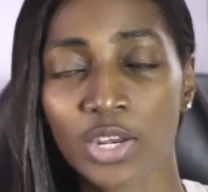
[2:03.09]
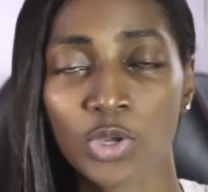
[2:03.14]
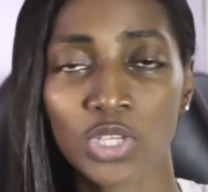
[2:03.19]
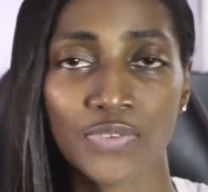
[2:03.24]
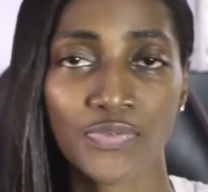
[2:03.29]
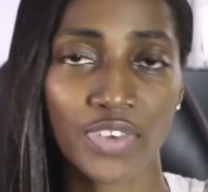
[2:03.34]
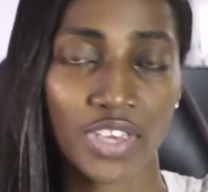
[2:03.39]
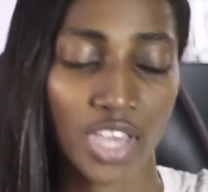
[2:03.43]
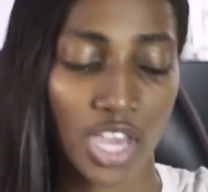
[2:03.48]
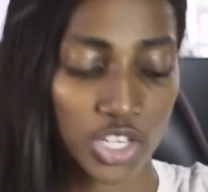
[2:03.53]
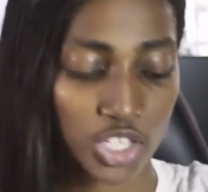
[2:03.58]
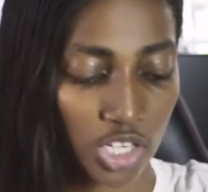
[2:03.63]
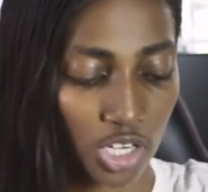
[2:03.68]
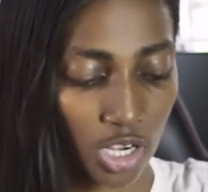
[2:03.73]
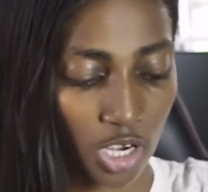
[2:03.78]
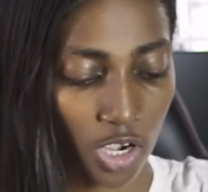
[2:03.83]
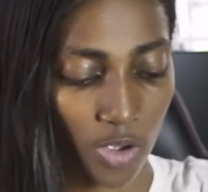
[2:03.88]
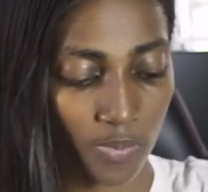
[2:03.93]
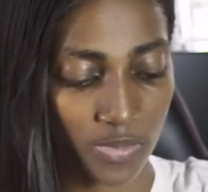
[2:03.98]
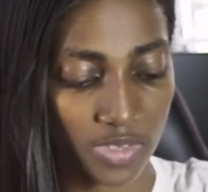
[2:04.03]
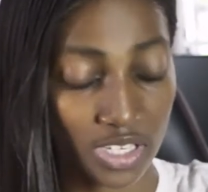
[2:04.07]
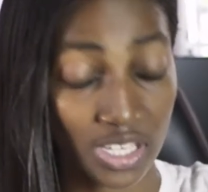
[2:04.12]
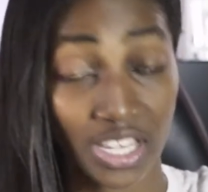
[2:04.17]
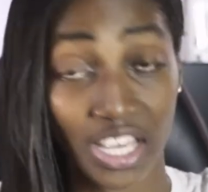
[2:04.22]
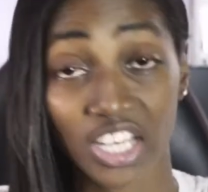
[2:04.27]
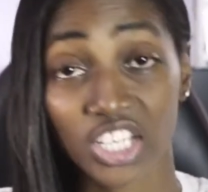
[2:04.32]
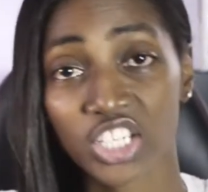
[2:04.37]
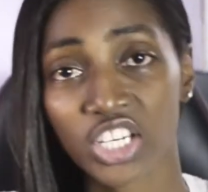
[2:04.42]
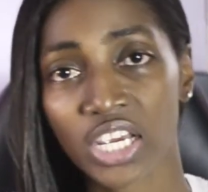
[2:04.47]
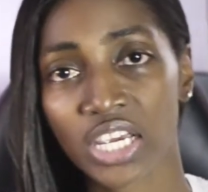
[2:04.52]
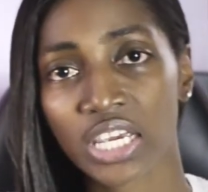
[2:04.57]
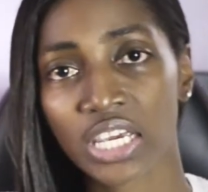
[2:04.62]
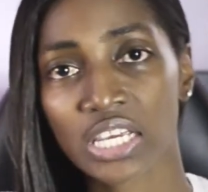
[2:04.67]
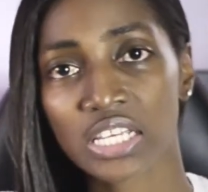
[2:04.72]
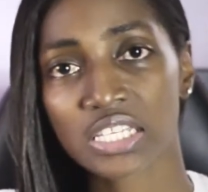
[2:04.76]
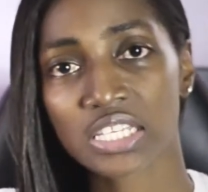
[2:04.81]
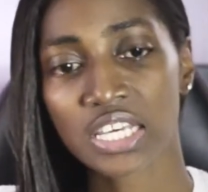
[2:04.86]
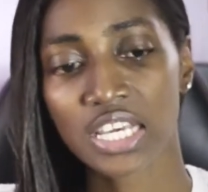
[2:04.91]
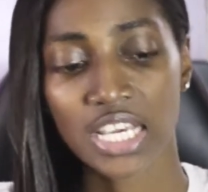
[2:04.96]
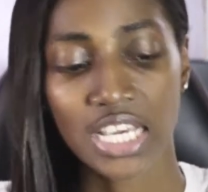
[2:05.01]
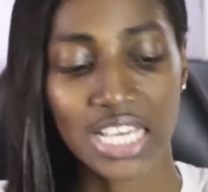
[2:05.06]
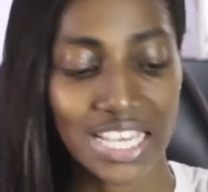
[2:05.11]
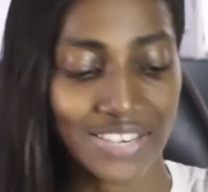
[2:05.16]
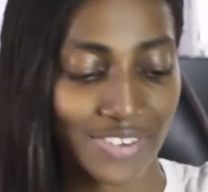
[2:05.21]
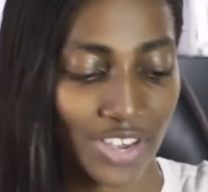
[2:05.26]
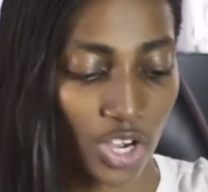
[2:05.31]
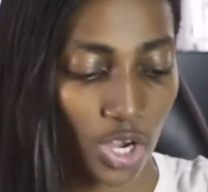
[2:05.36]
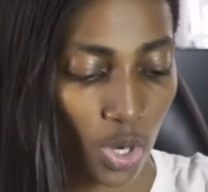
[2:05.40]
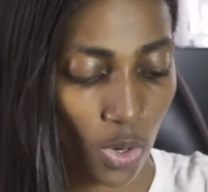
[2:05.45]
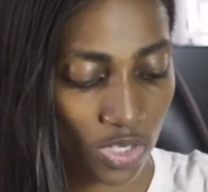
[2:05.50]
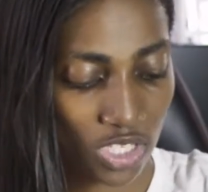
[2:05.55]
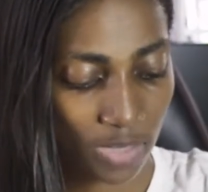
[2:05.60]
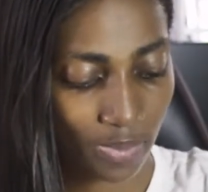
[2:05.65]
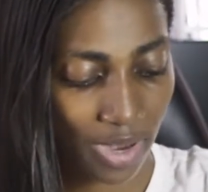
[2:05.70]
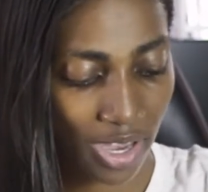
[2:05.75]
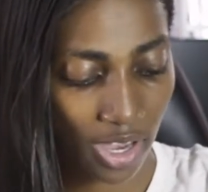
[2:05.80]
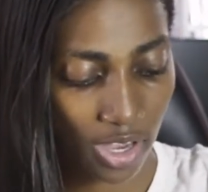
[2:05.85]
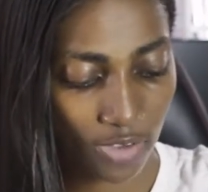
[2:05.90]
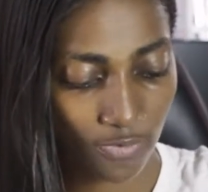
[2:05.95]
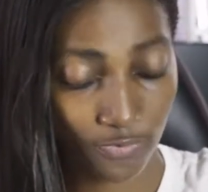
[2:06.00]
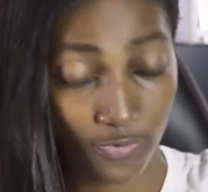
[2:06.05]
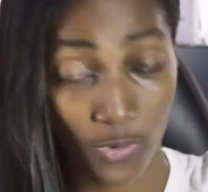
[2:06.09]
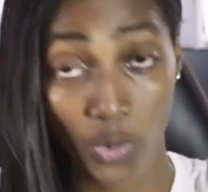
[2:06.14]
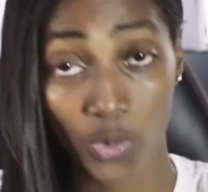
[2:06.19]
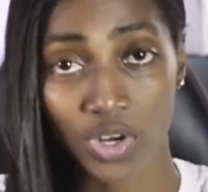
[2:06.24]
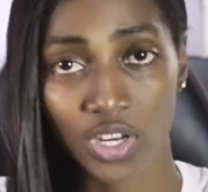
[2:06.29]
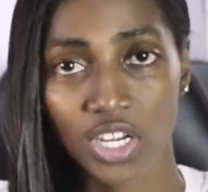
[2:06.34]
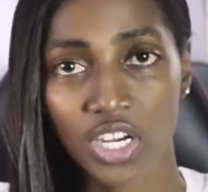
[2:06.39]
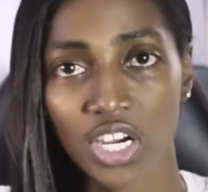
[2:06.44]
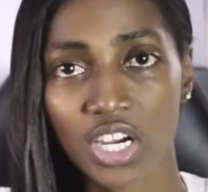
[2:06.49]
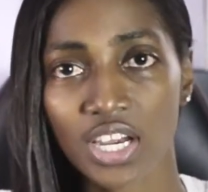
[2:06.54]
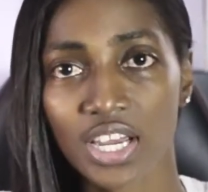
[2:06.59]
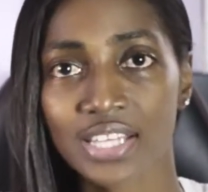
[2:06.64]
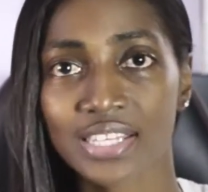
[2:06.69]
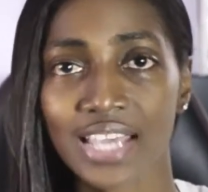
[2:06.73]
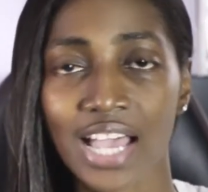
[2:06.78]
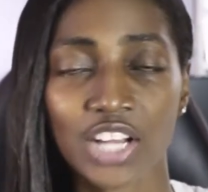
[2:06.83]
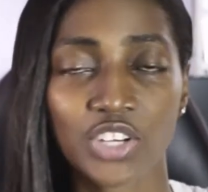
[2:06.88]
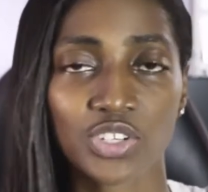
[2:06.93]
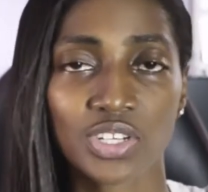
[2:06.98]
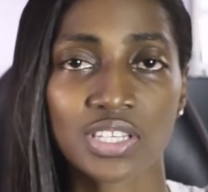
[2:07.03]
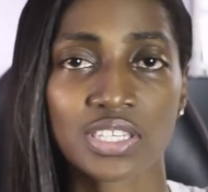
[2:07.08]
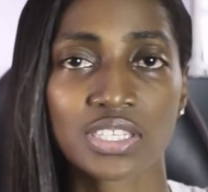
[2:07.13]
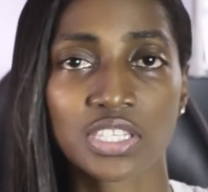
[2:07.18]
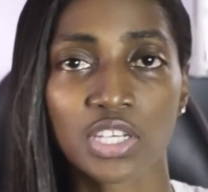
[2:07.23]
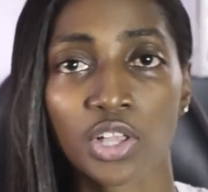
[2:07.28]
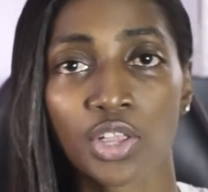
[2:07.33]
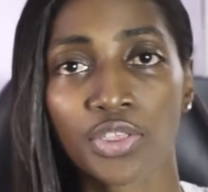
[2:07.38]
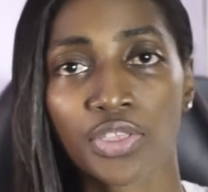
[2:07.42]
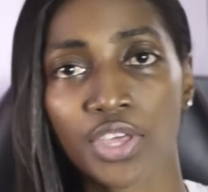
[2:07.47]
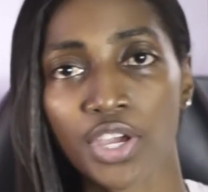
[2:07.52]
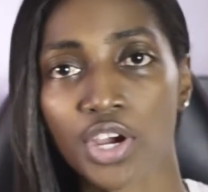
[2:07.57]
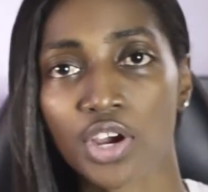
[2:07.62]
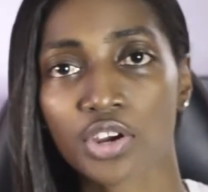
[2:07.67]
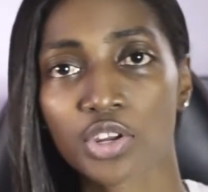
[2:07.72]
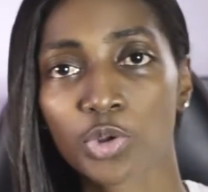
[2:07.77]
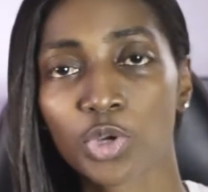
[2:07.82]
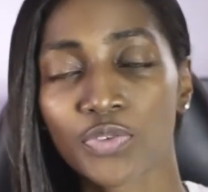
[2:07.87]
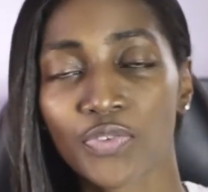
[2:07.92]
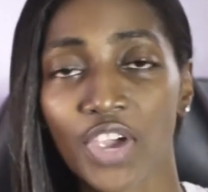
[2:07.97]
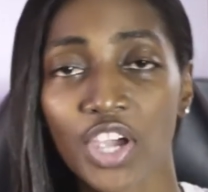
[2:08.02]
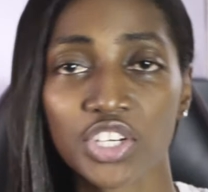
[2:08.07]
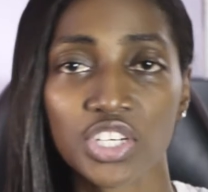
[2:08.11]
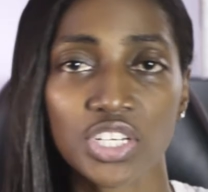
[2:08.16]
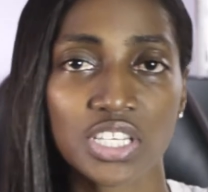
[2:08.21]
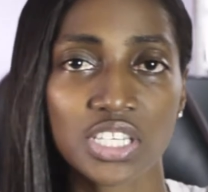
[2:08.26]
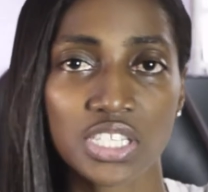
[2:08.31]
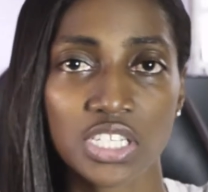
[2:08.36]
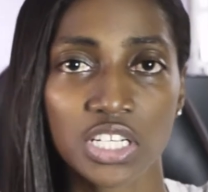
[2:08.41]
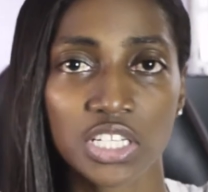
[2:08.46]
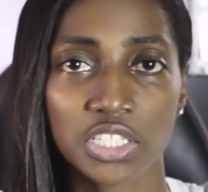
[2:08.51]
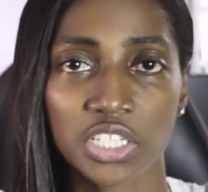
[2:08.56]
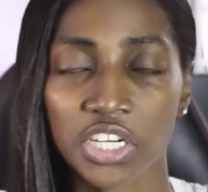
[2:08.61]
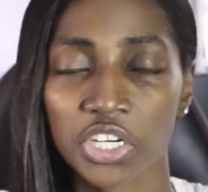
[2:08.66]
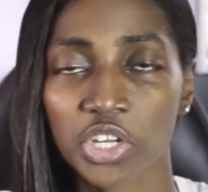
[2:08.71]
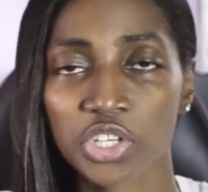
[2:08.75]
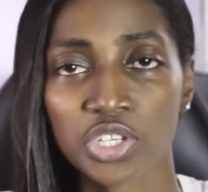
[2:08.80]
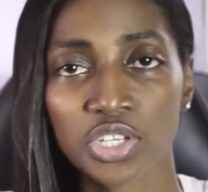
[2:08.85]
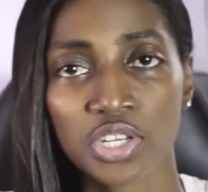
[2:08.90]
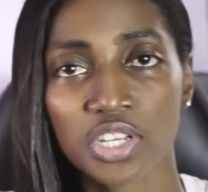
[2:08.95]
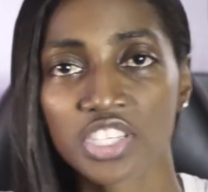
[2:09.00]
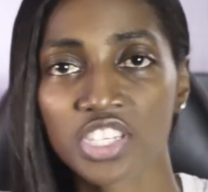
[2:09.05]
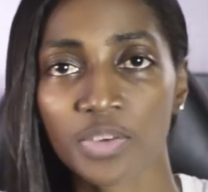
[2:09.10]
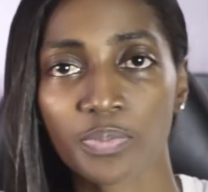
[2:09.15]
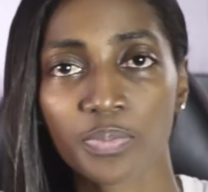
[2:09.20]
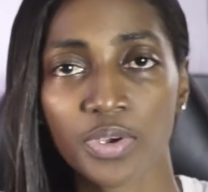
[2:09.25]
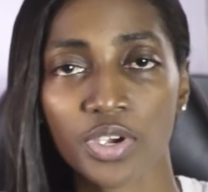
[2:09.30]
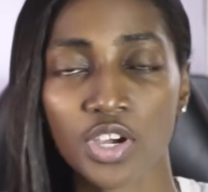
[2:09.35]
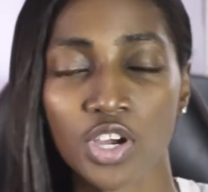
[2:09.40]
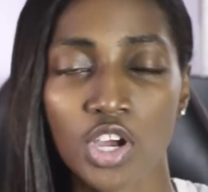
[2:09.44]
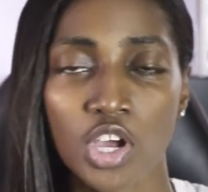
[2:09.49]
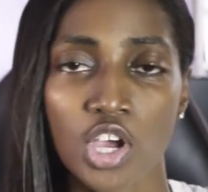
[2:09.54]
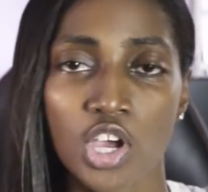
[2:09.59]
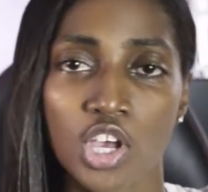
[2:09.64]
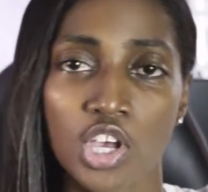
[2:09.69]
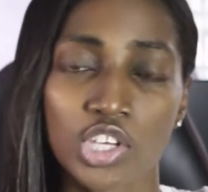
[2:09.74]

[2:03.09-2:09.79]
a notification comes in, I check it. If I go to my phone here, it's actually still there. The notification is still there, it doesn't disappear.